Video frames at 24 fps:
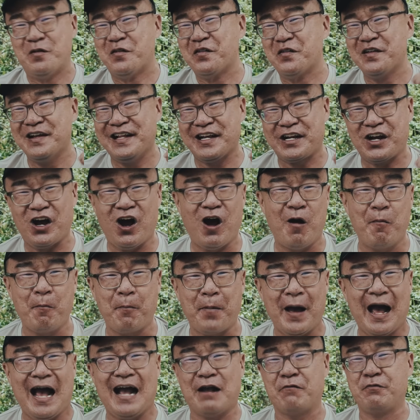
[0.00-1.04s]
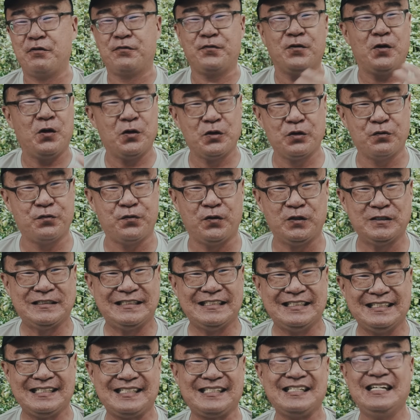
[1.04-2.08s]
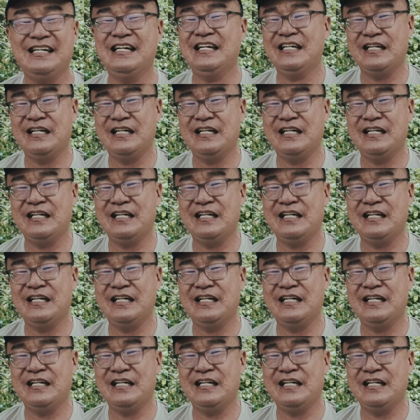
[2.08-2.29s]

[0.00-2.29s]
really compact with autofocus,